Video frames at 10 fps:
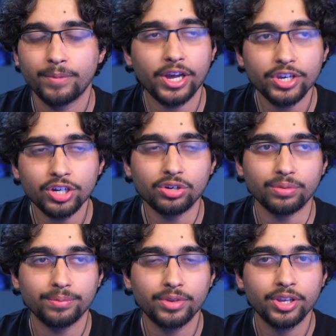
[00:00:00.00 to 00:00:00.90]
I don't.
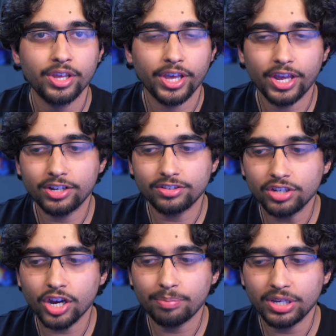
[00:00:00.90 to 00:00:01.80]
And it's
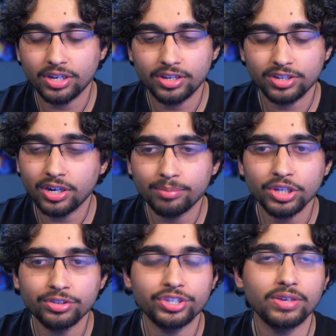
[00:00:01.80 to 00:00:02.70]
not because, and I'm
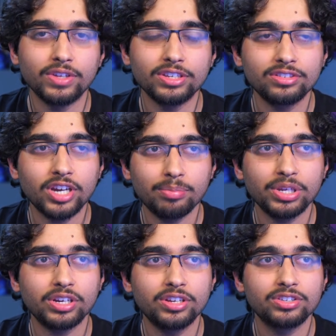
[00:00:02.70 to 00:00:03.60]
guilty of this, it's not
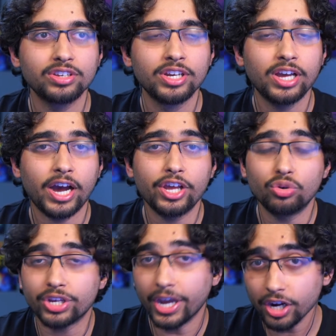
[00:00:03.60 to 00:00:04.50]
because I
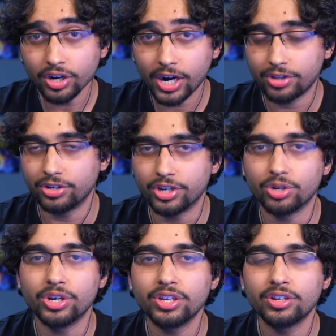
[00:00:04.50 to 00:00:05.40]
don't care how they're
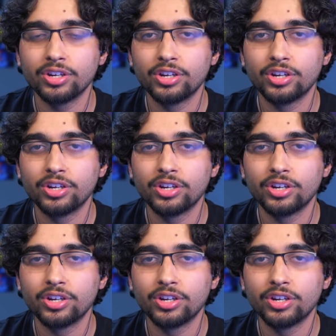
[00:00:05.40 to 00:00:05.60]
doing